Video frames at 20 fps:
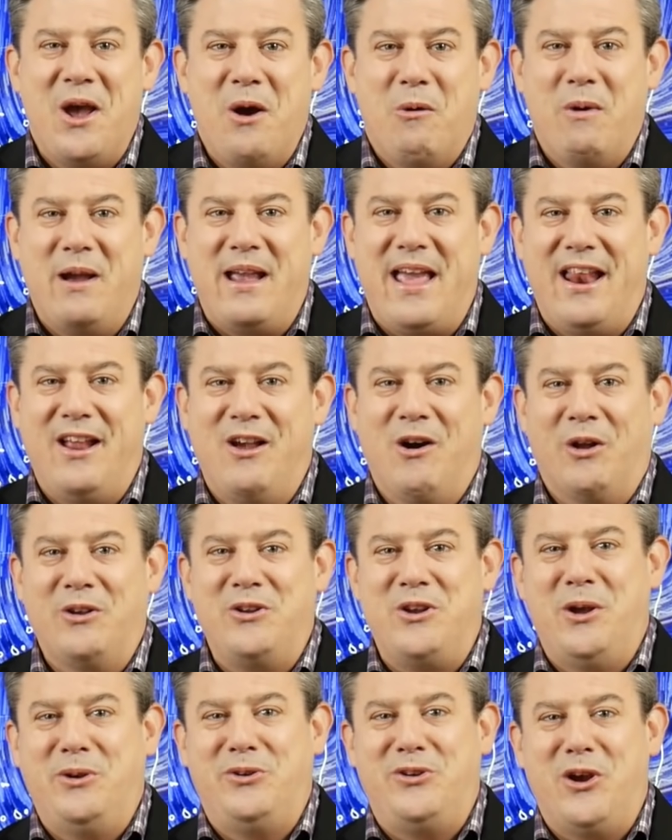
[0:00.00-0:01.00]
we're getting on
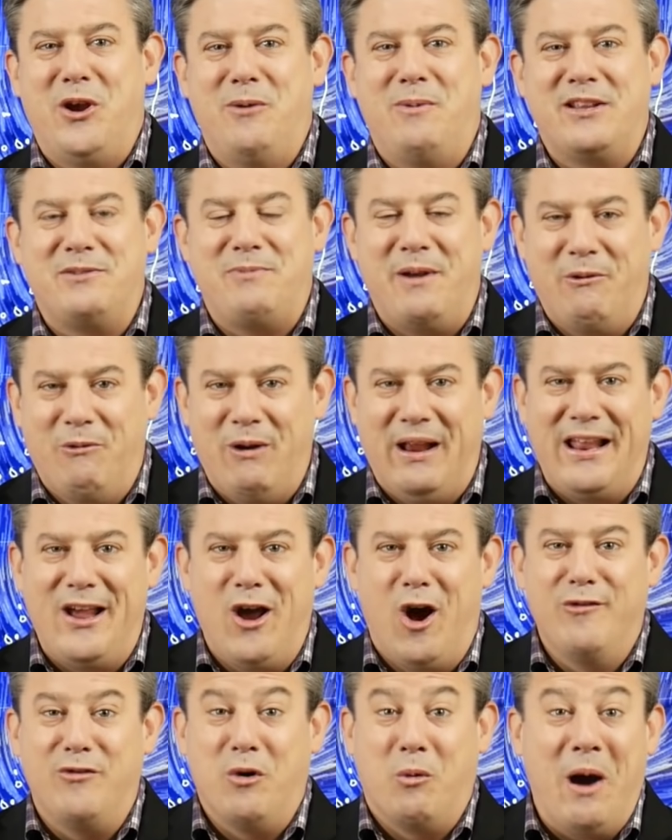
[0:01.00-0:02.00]
YouTube. It's been really
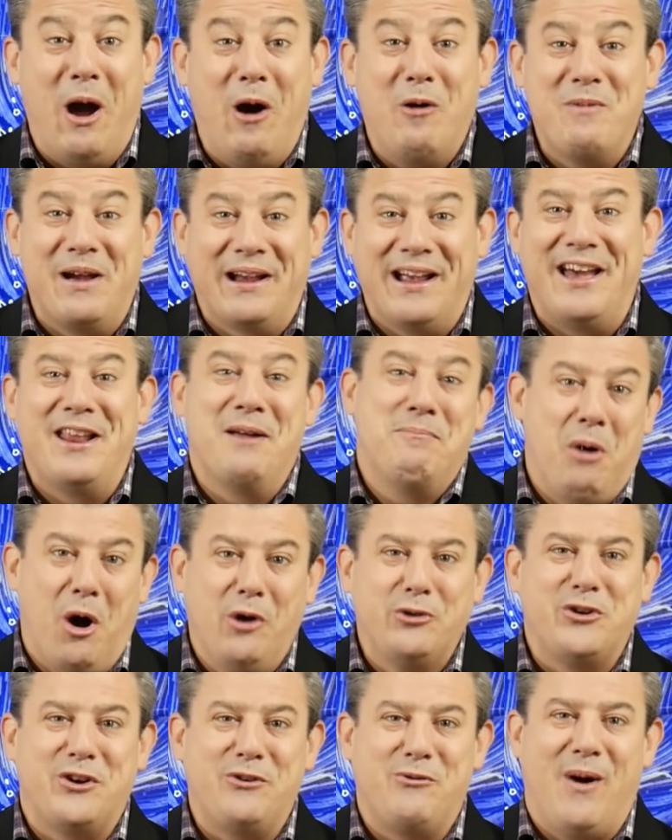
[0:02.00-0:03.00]
overwhelming in a
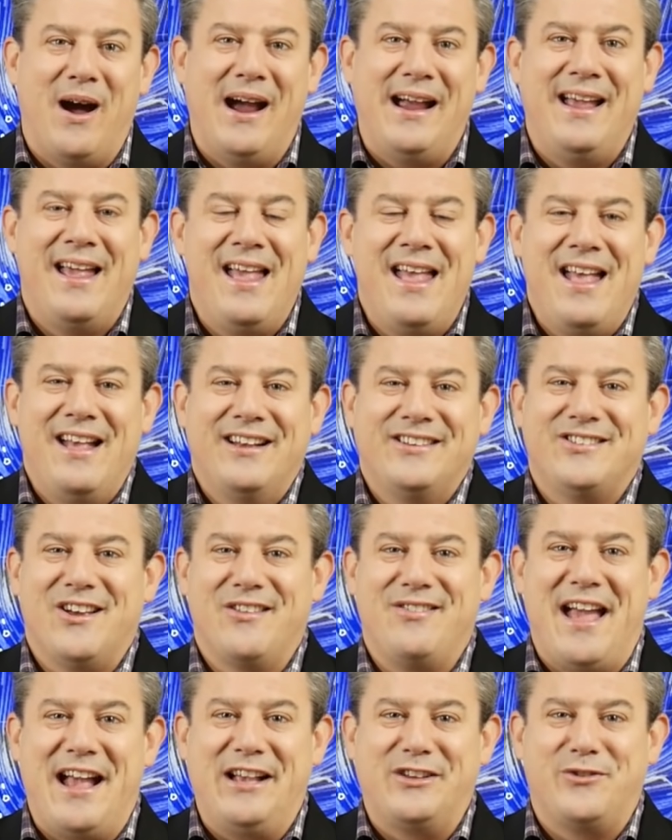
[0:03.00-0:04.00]
positive way. So
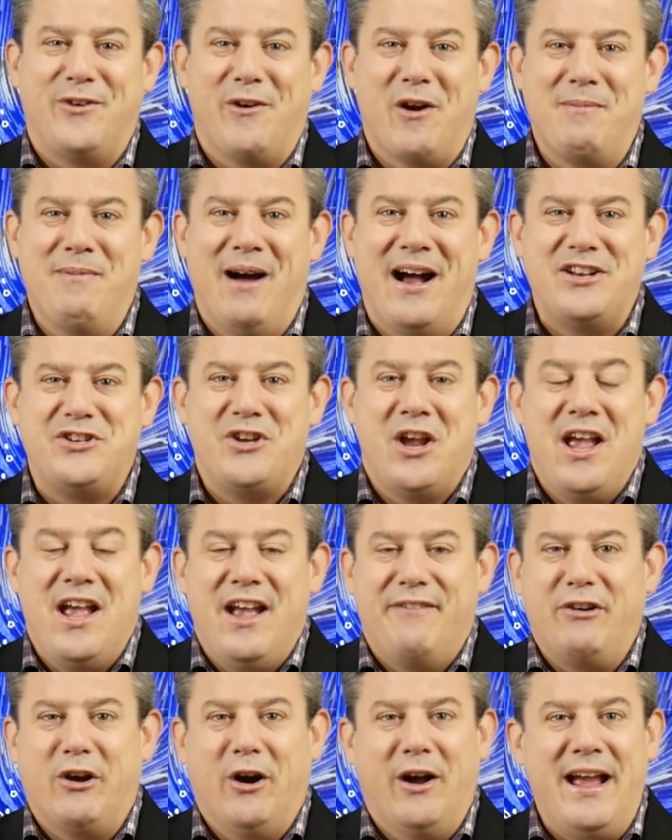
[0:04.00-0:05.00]
thanks very much.
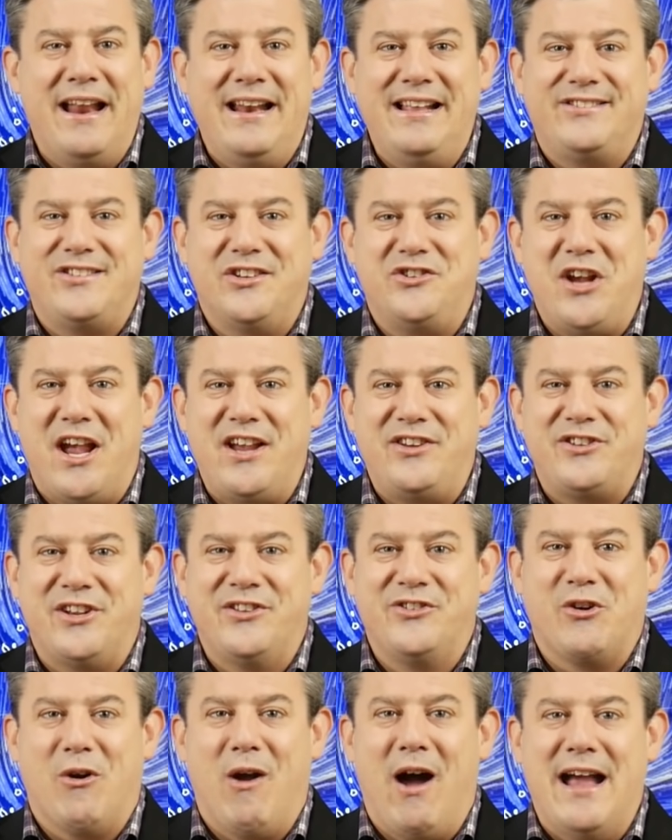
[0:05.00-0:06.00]
If you've got any
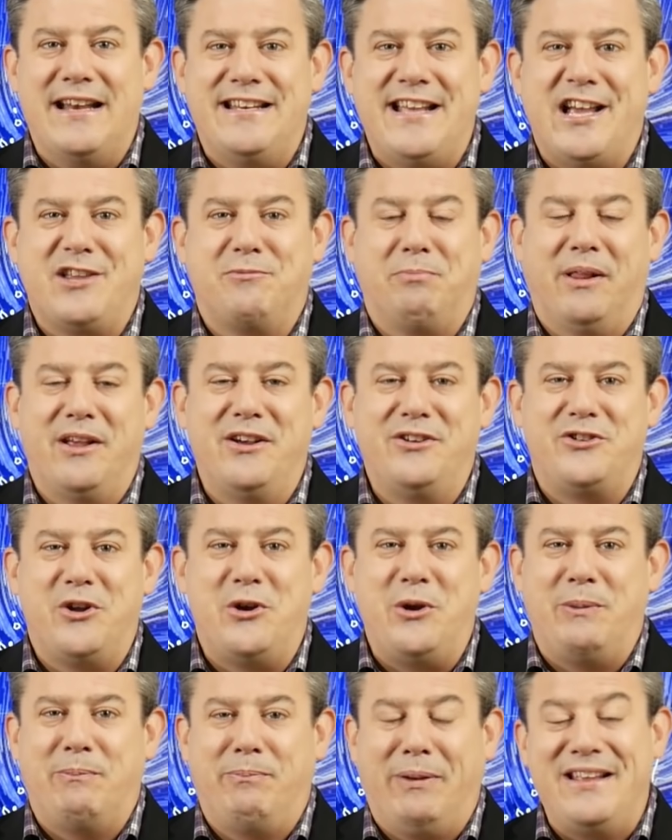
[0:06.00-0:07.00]
suggestions or ideas, please
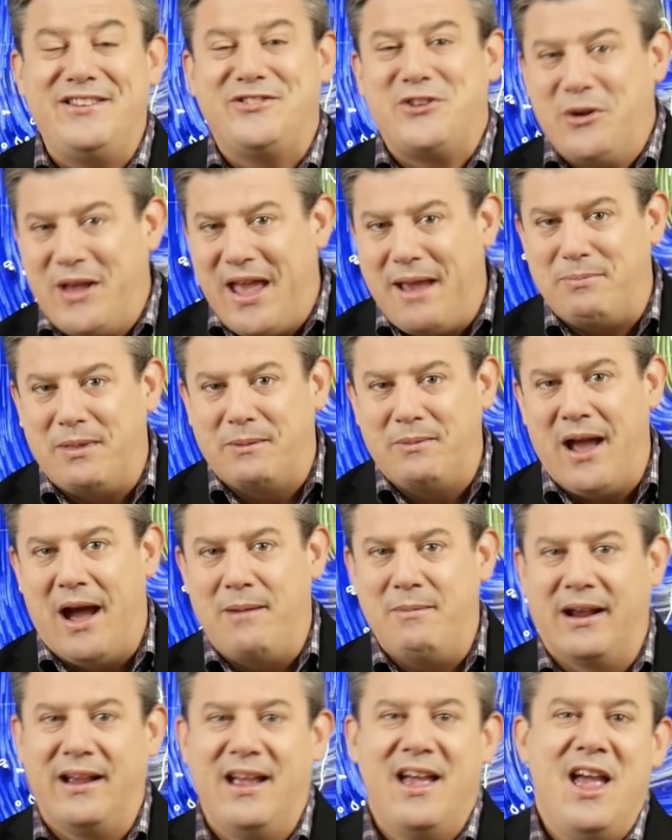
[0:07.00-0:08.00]
do keep them
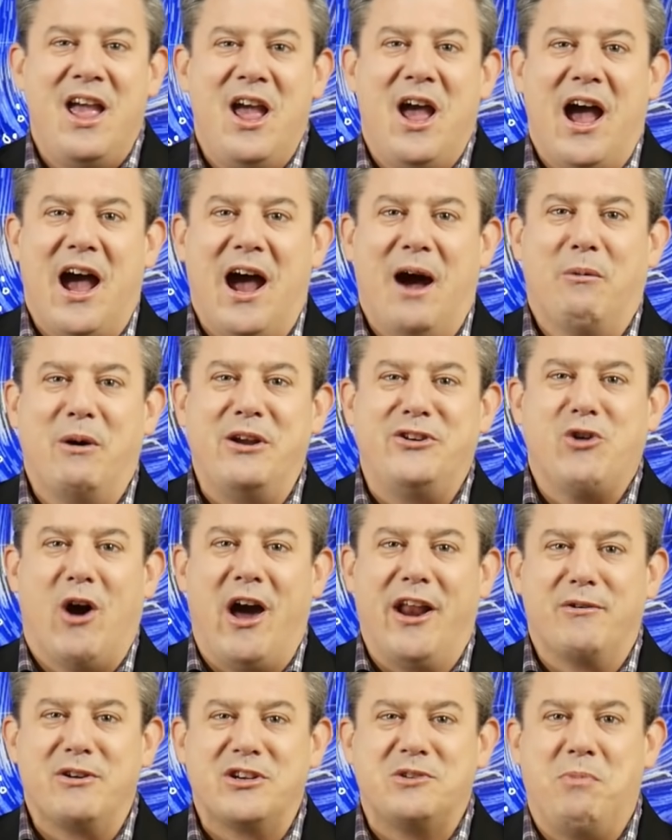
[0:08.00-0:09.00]
coming. We try
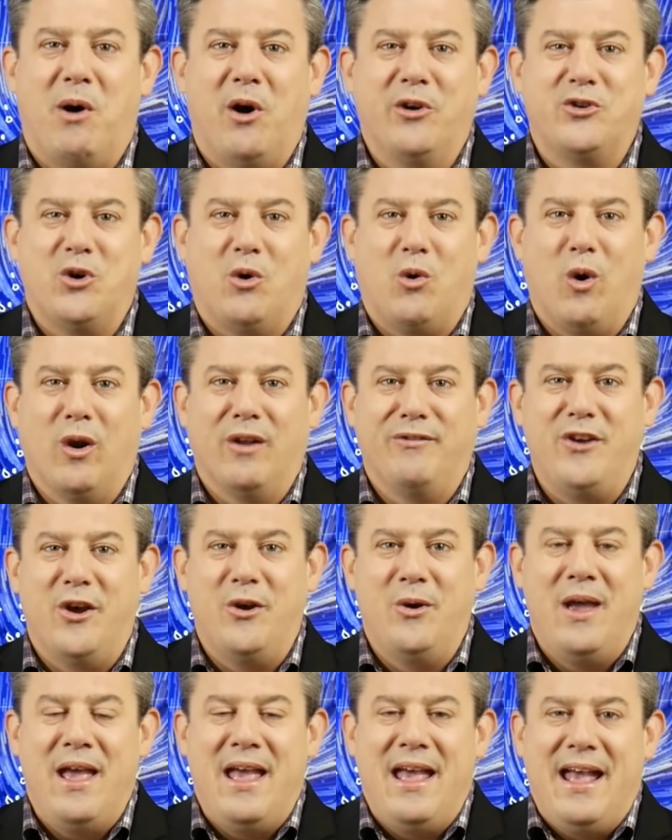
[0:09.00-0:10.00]
to respond to all of
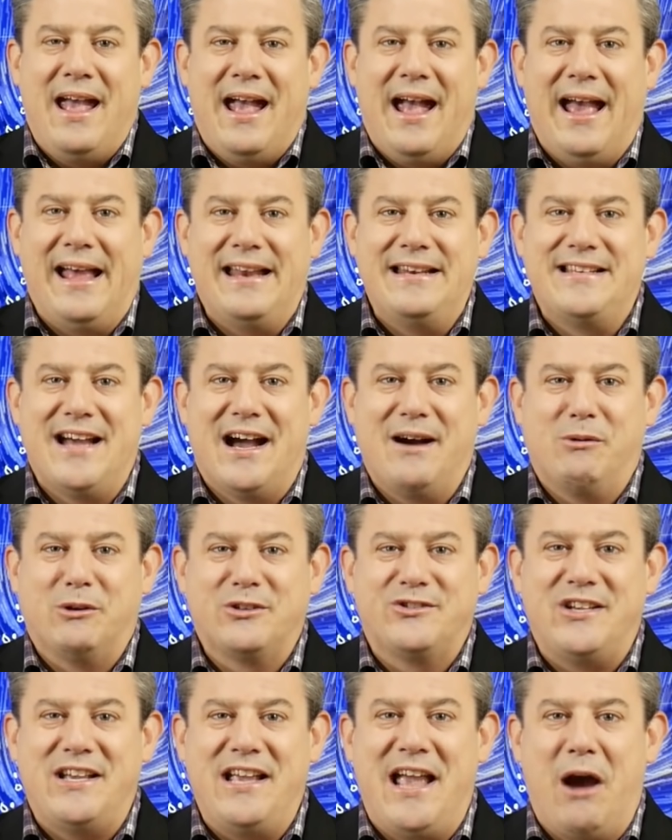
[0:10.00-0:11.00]
you, and we'll
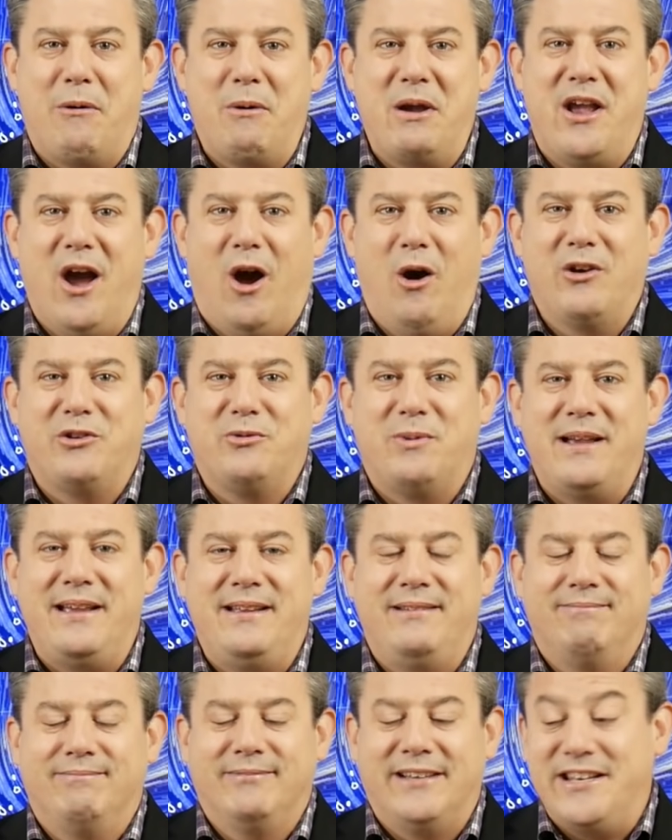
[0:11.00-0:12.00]
see how we go as
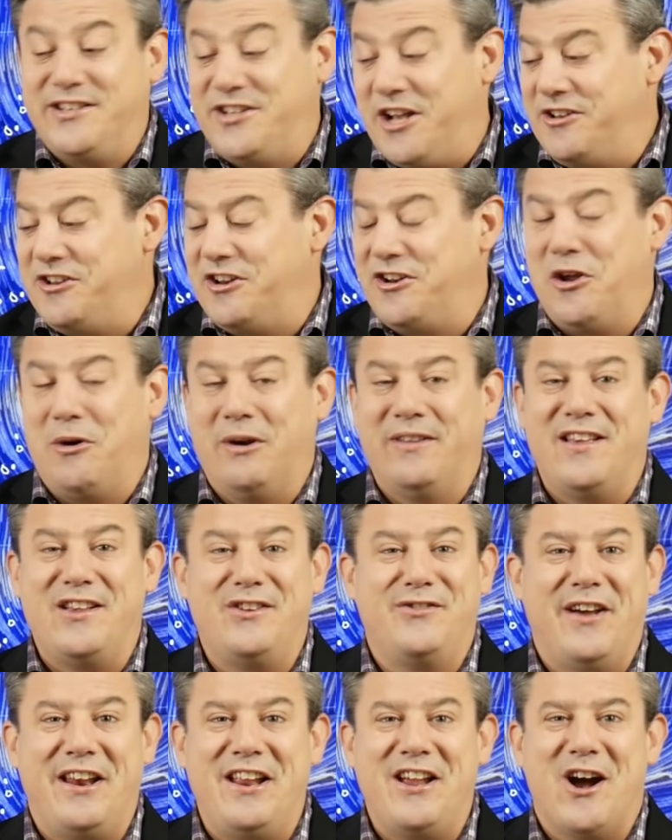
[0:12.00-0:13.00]
we continue doing these
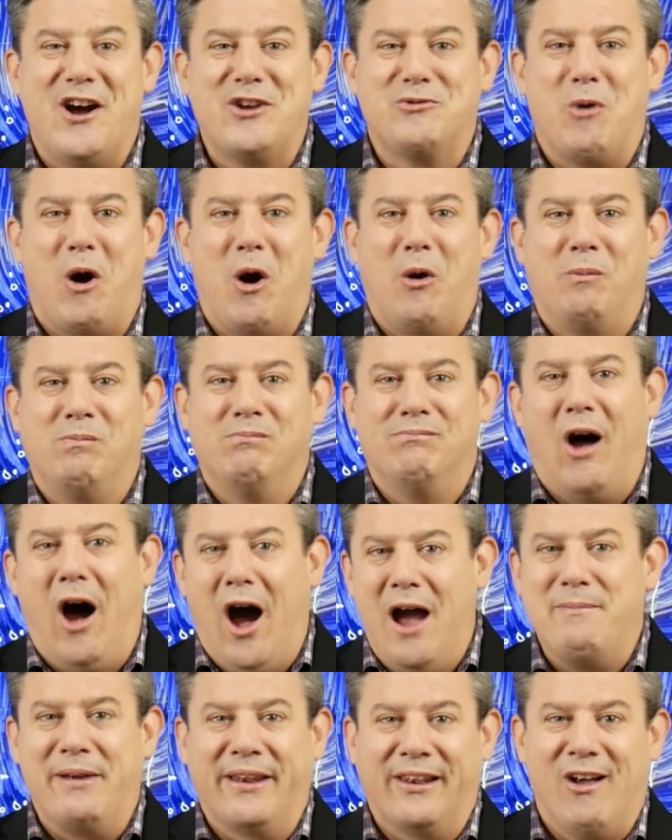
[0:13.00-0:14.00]
videos while
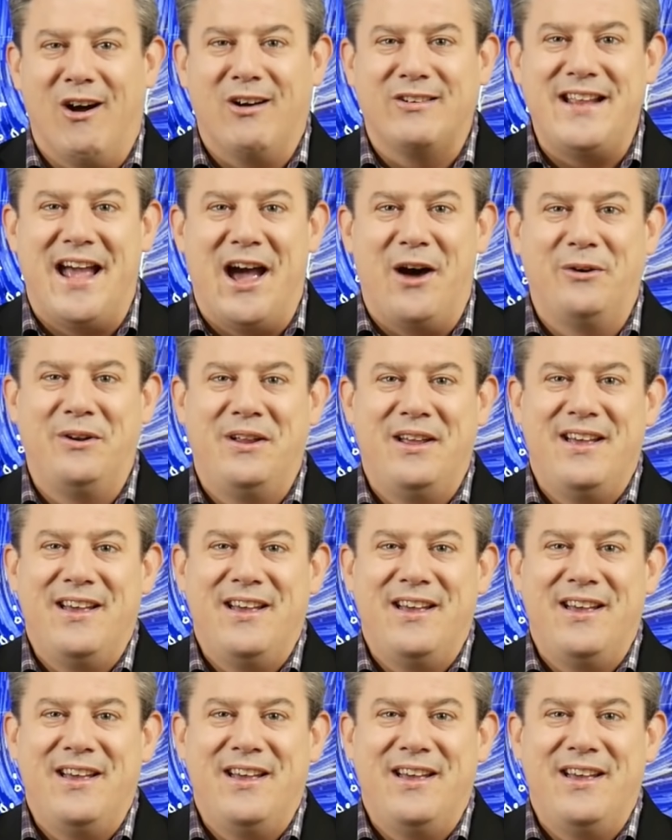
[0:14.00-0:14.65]
I'm in lockdown